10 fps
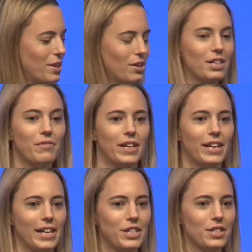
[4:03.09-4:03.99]

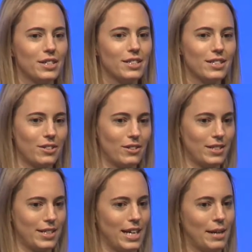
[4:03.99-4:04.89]
notifications or
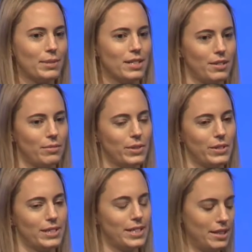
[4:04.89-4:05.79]
snaps that
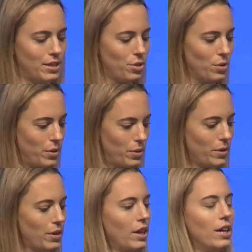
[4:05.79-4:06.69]
were sent to
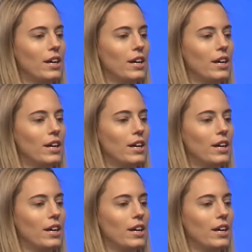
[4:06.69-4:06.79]
her.